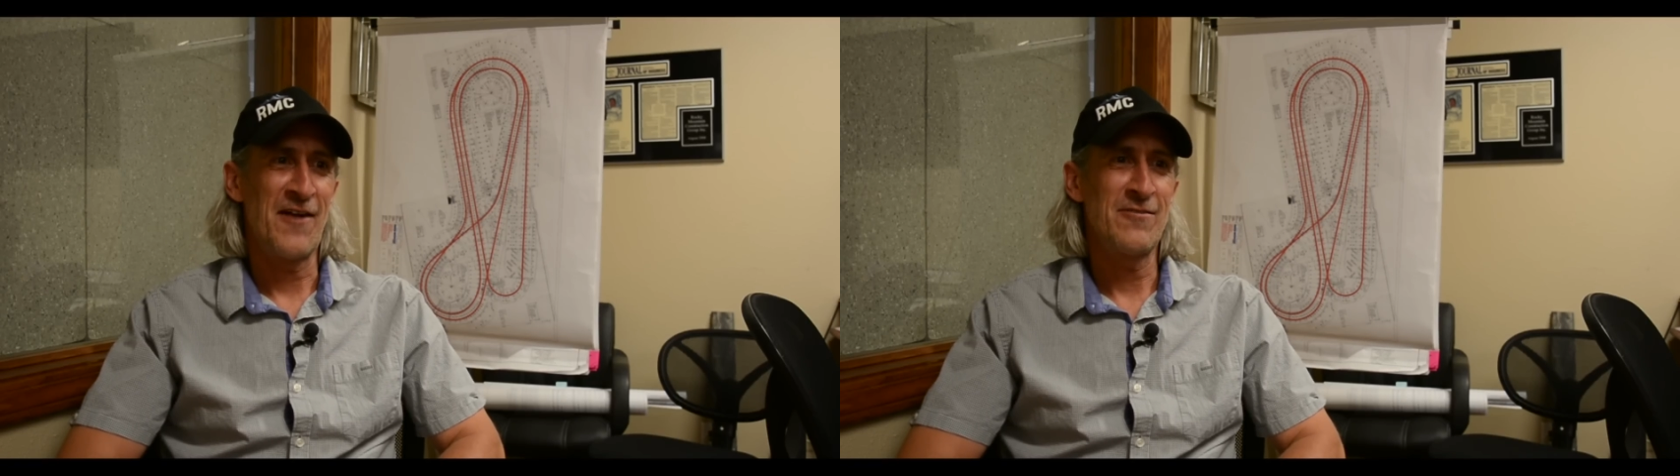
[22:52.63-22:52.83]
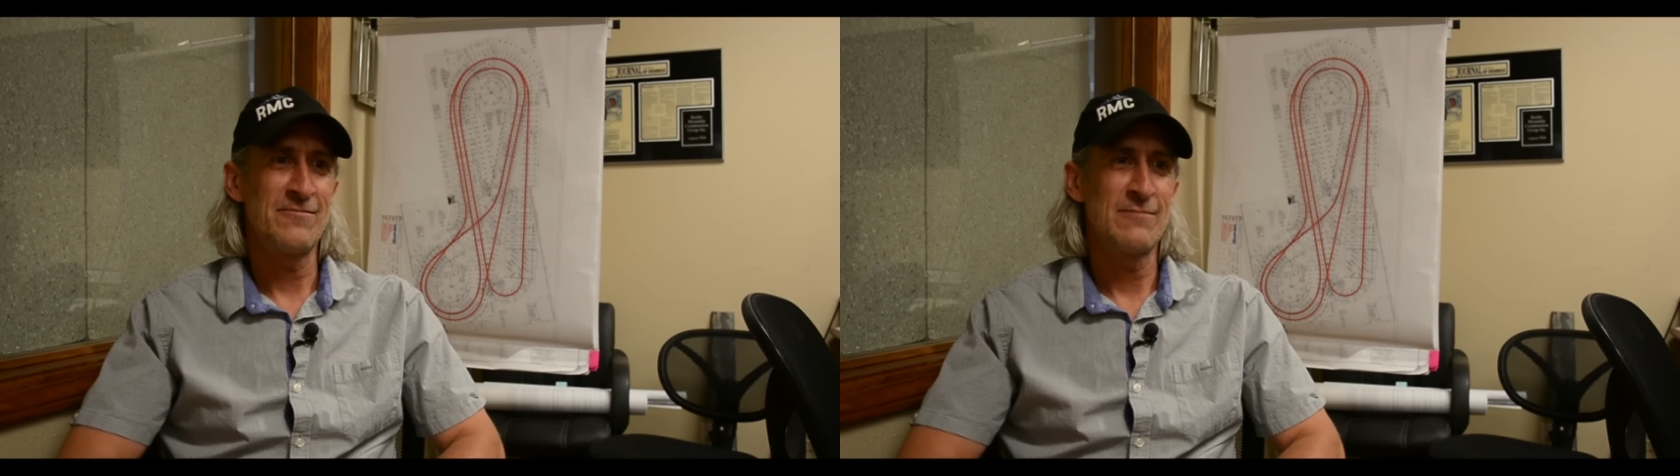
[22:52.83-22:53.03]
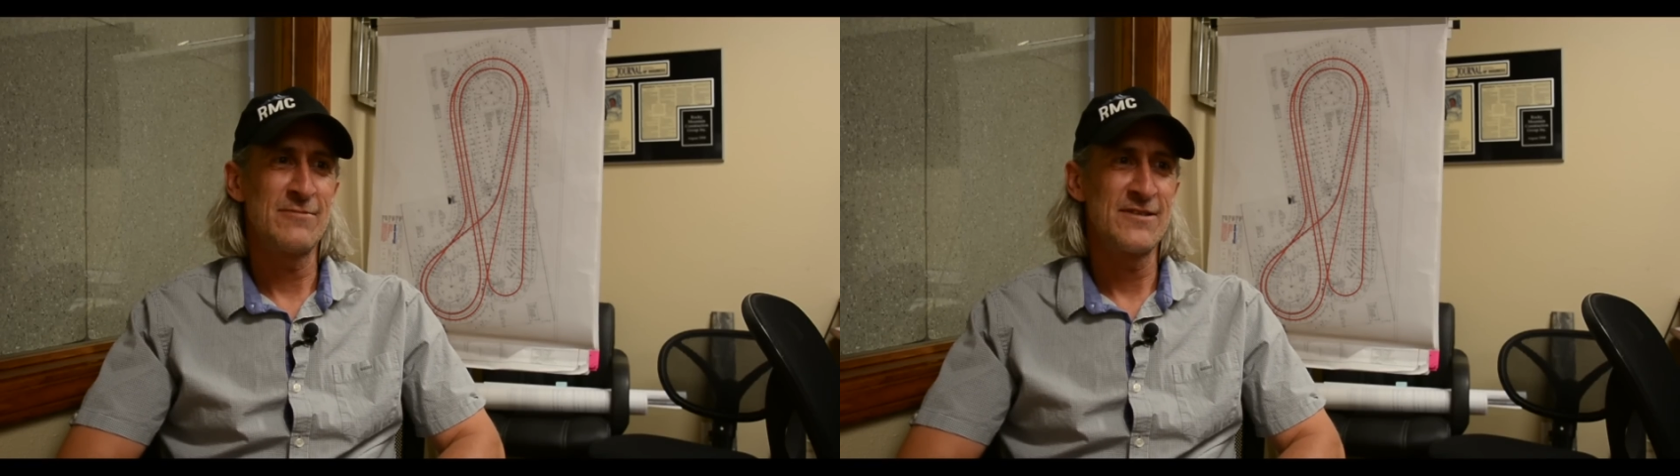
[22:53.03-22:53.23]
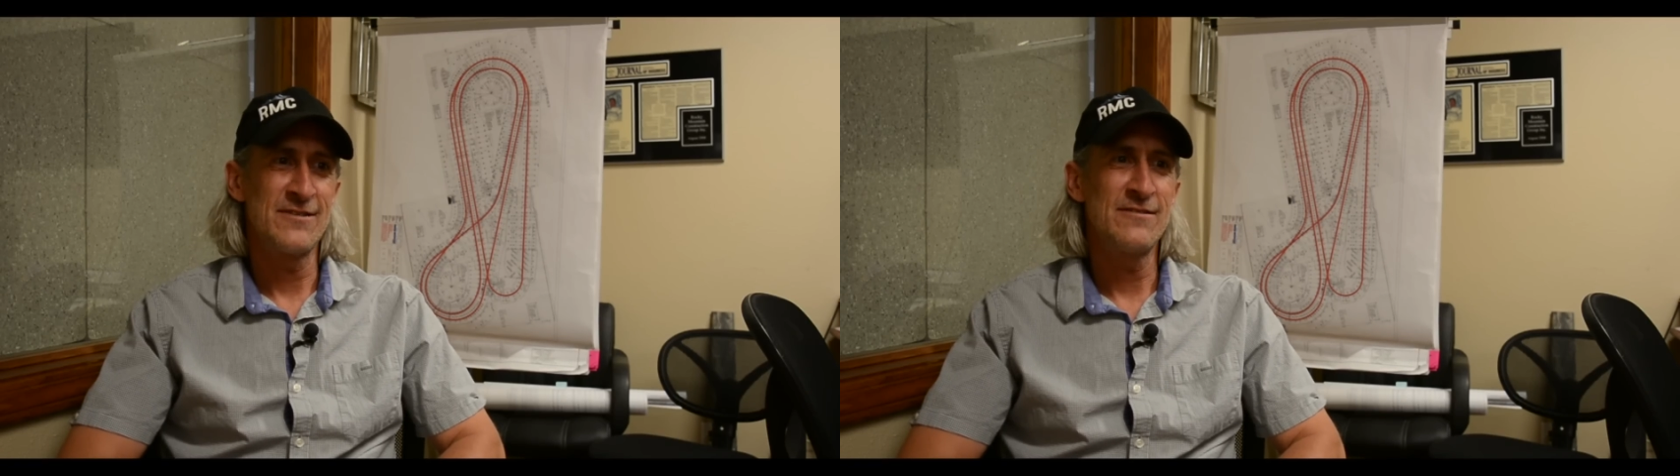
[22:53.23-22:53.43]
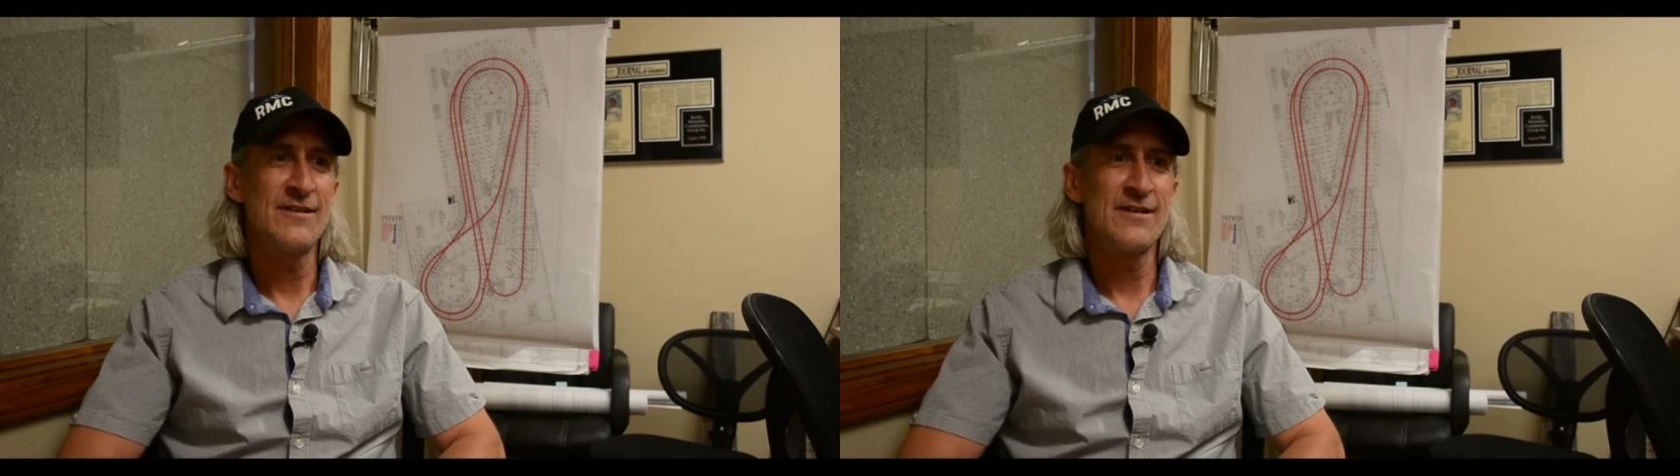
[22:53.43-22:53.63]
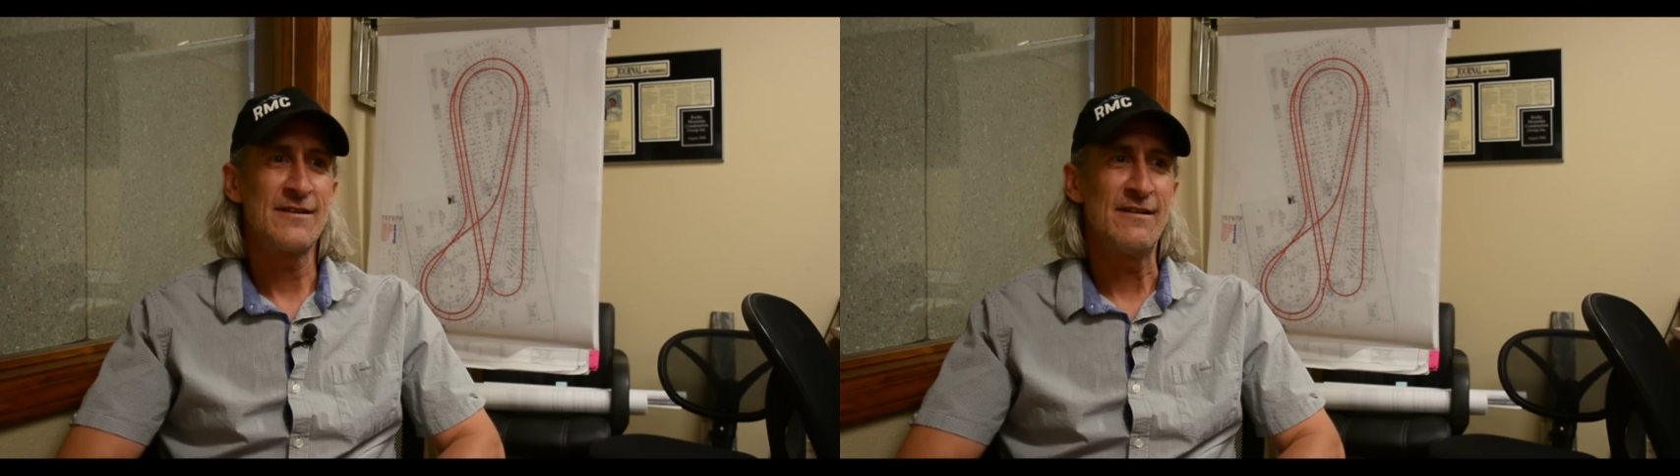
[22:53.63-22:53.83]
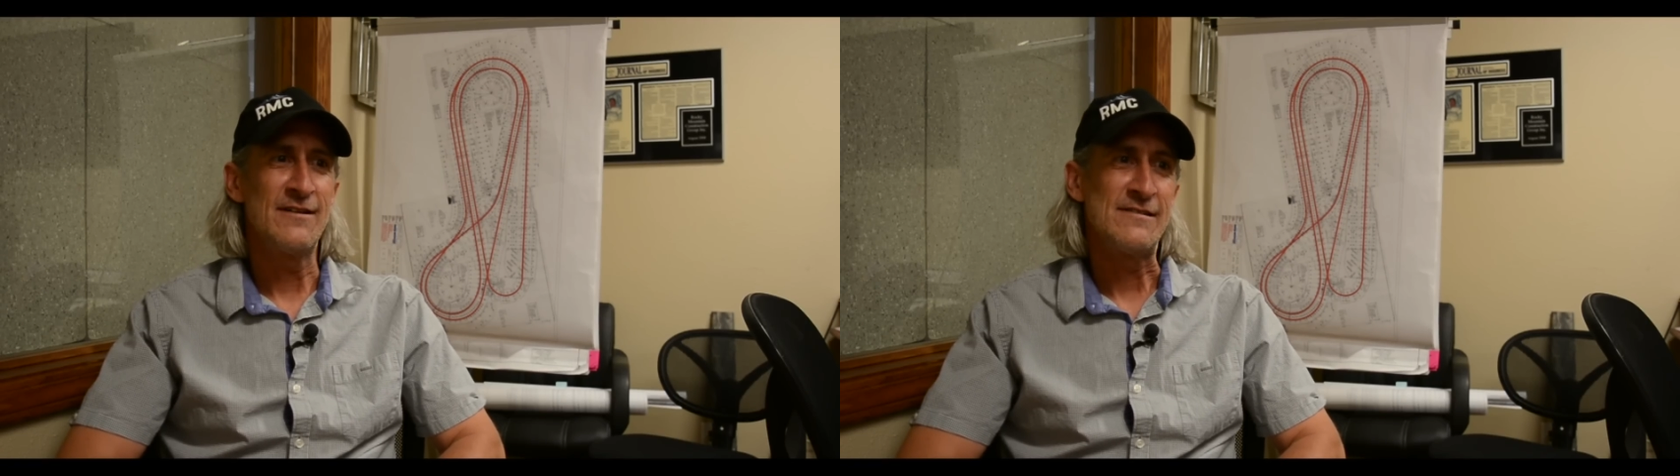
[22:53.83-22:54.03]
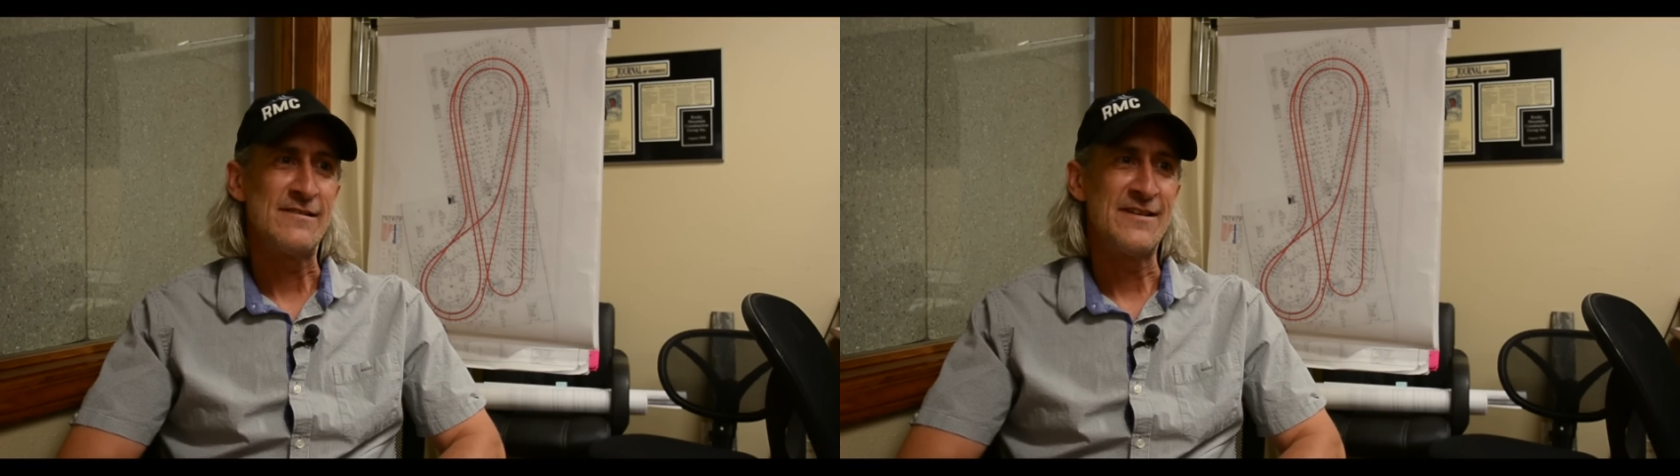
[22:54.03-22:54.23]
I remember doing
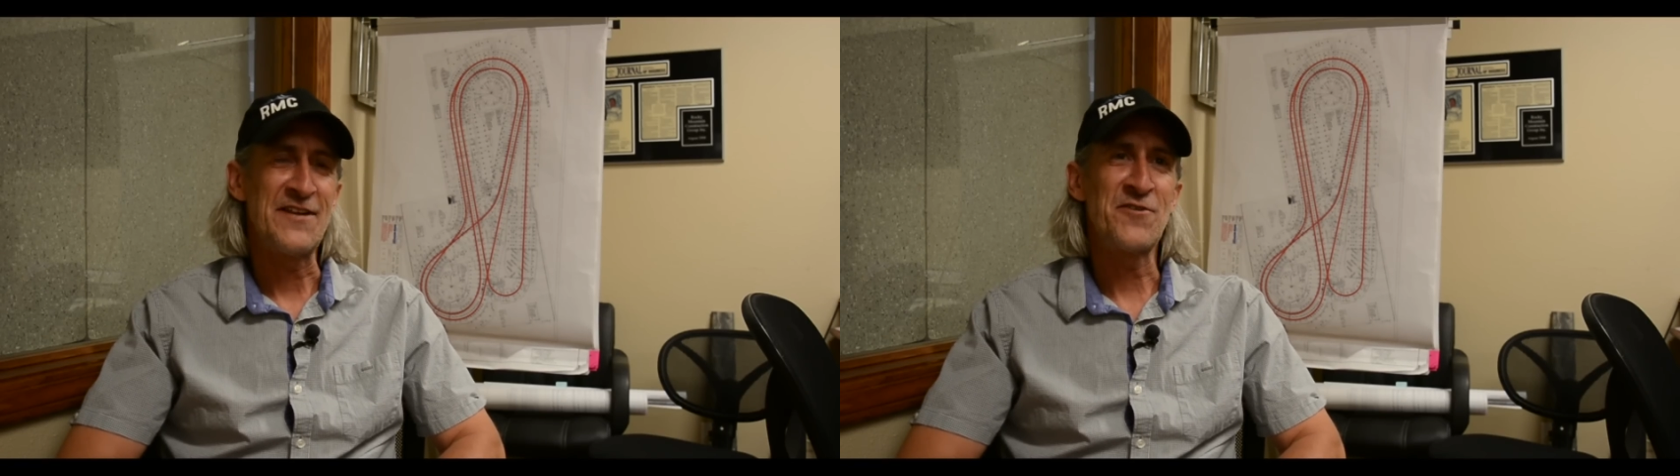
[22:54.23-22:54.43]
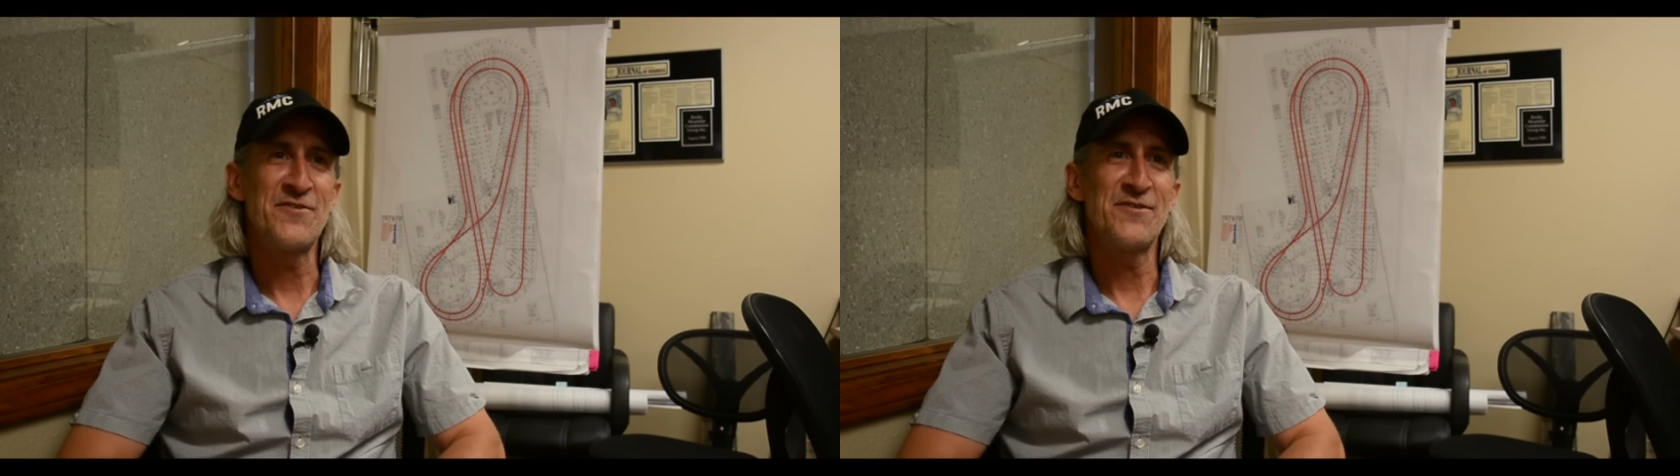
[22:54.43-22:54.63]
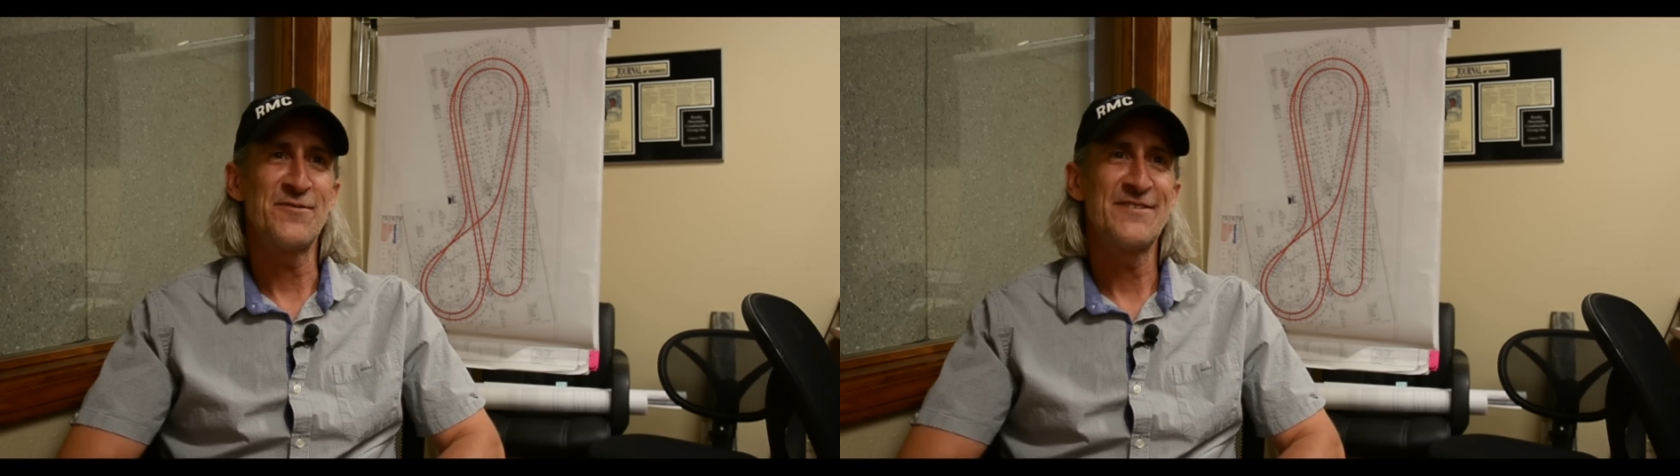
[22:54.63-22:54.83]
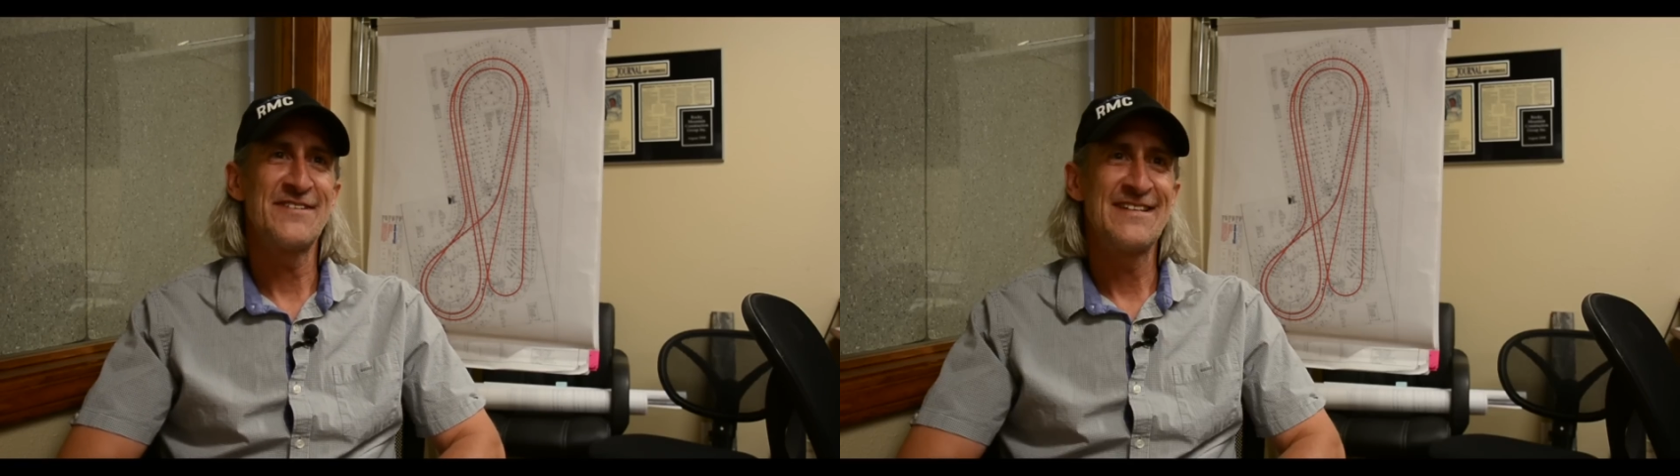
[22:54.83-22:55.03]
uh, an interview